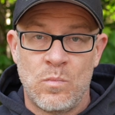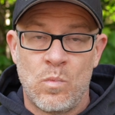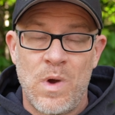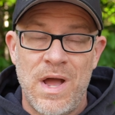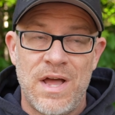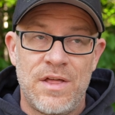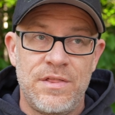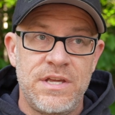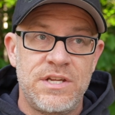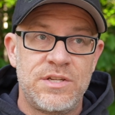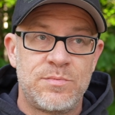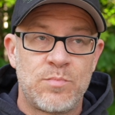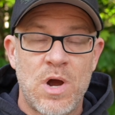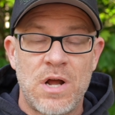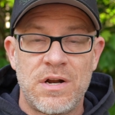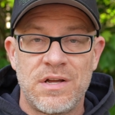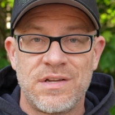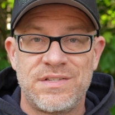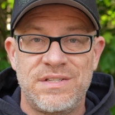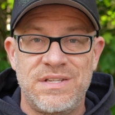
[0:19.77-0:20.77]
While these
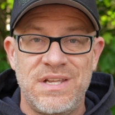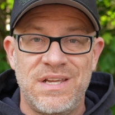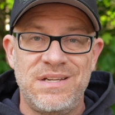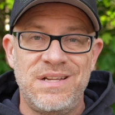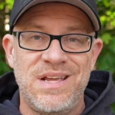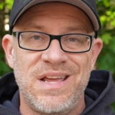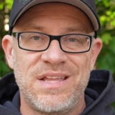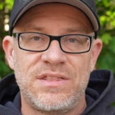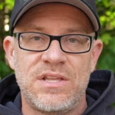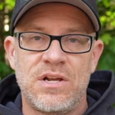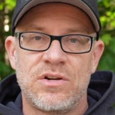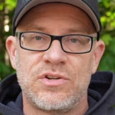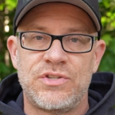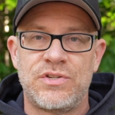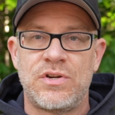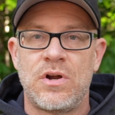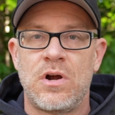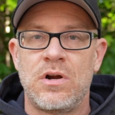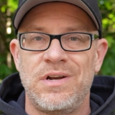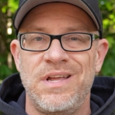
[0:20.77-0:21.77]
products did get their
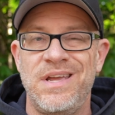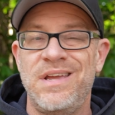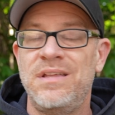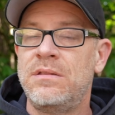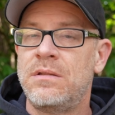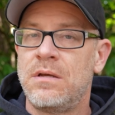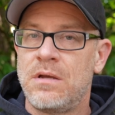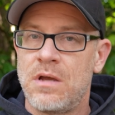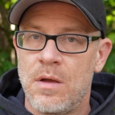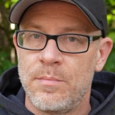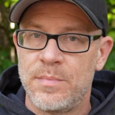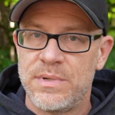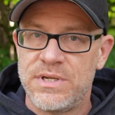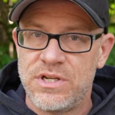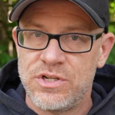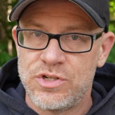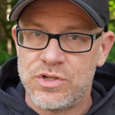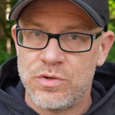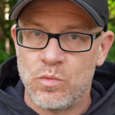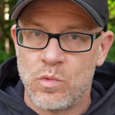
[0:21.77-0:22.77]
start in the
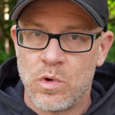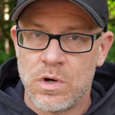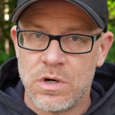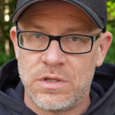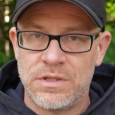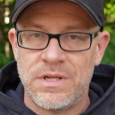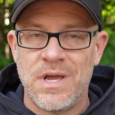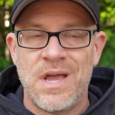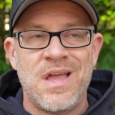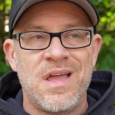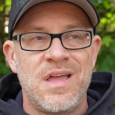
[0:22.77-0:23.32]
competition world,